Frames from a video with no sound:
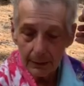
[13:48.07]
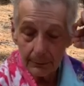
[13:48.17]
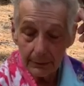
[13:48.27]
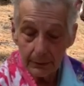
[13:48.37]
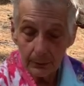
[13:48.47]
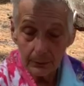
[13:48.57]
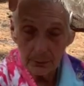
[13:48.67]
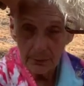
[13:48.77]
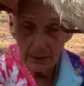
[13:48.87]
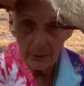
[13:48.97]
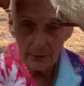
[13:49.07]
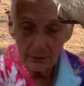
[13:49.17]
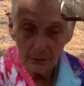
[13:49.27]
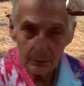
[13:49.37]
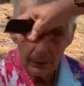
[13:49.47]
I really don't do
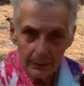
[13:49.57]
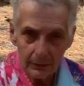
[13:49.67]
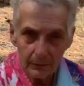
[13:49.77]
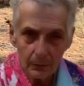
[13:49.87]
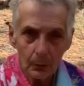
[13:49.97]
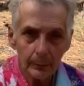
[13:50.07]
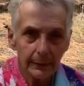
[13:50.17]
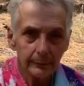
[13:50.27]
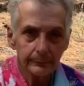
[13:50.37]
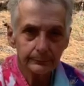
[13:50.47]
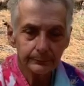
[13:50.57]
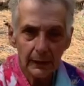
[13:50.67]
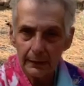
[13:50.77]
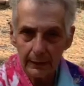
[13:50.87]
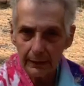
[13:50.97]
anything to it. I just comb it
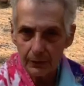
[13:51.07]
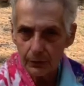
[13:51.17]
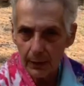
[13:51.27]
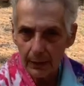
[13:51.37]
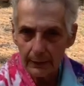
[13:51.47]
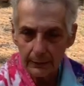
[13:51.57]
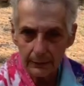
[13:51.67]
and let it dry,